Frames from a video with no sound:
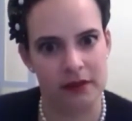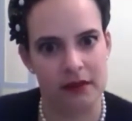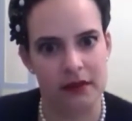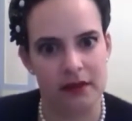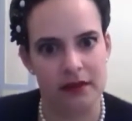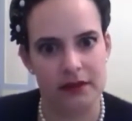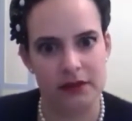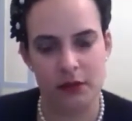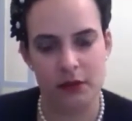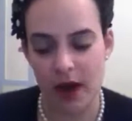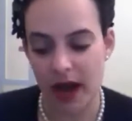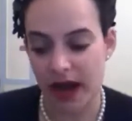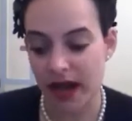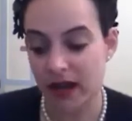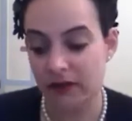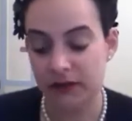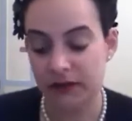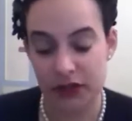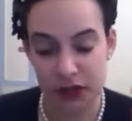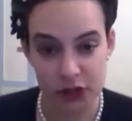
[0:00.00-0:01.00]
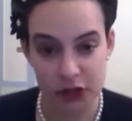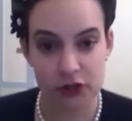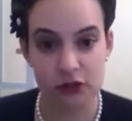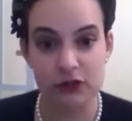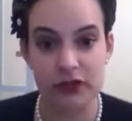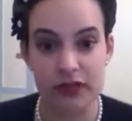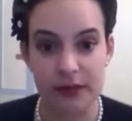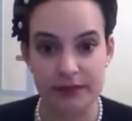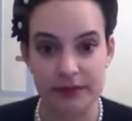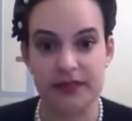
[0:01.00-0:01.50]
So I have
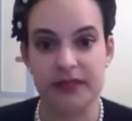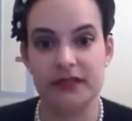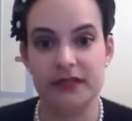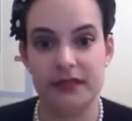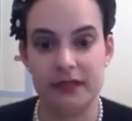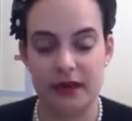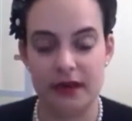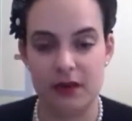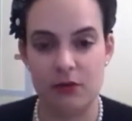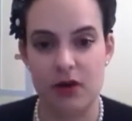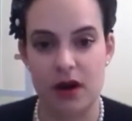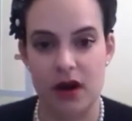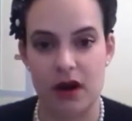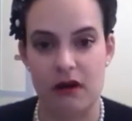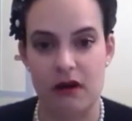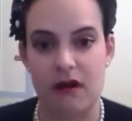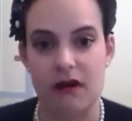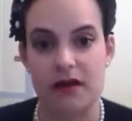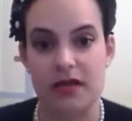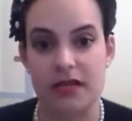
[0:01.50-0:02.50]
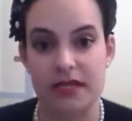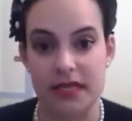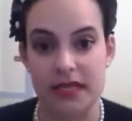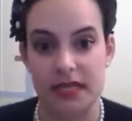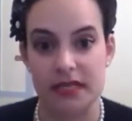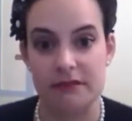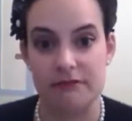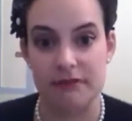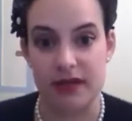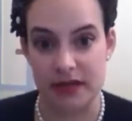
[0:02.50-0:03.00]
two lipsticks that I wear on a
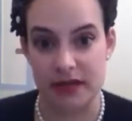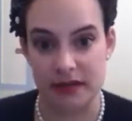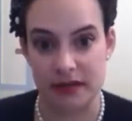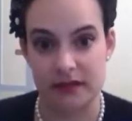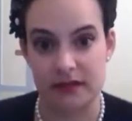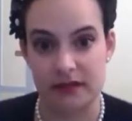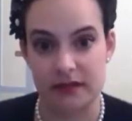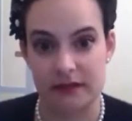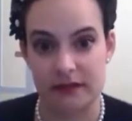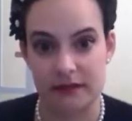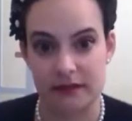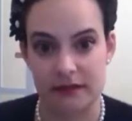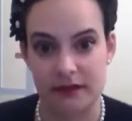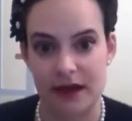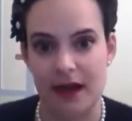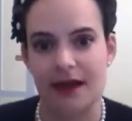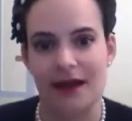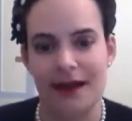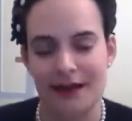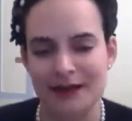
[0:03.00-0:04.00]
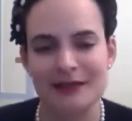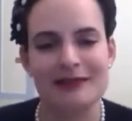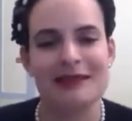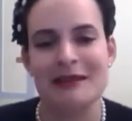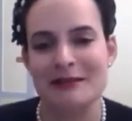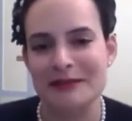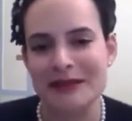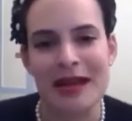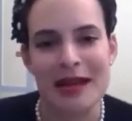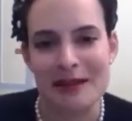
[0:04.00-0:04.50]
daily basis, not at the
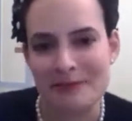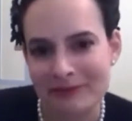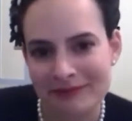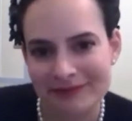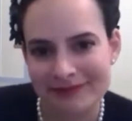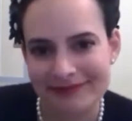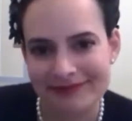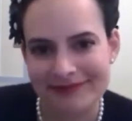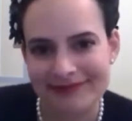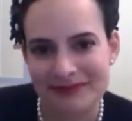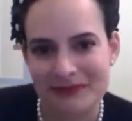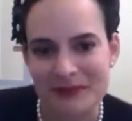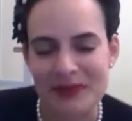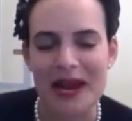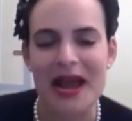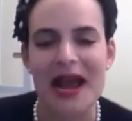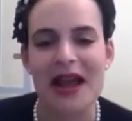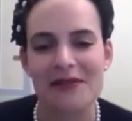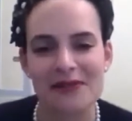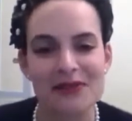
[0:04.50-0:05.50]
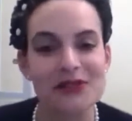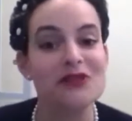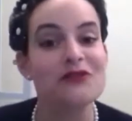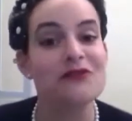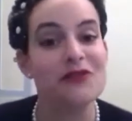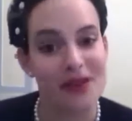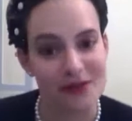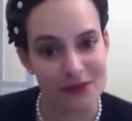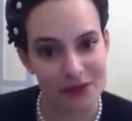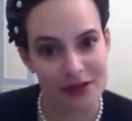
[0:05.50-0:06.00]
same time, but I have two
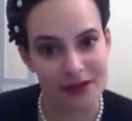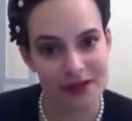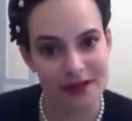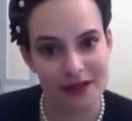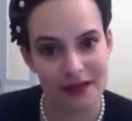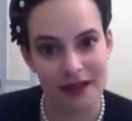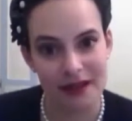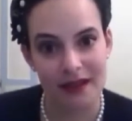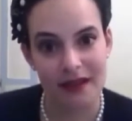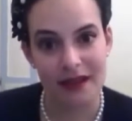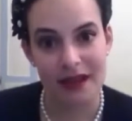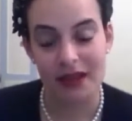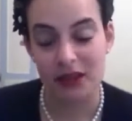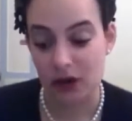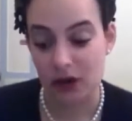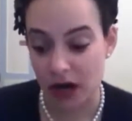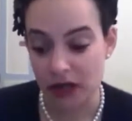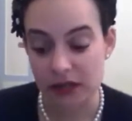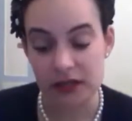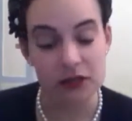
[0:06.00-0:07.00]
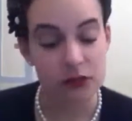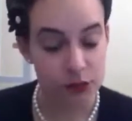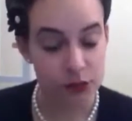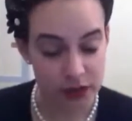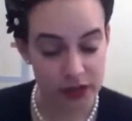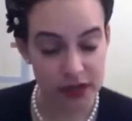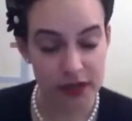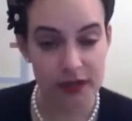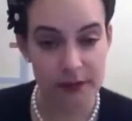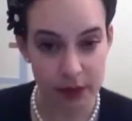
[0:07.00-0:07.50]
favorites, and they're actually
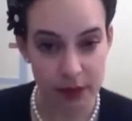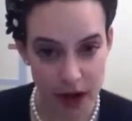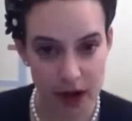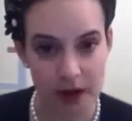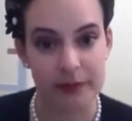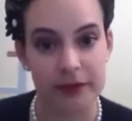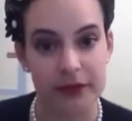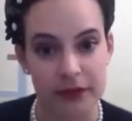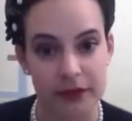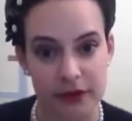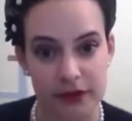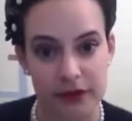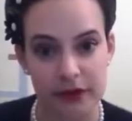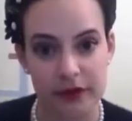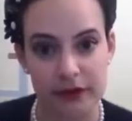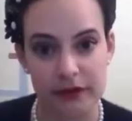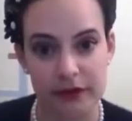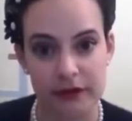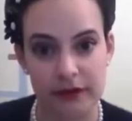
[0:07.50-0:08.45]
really popular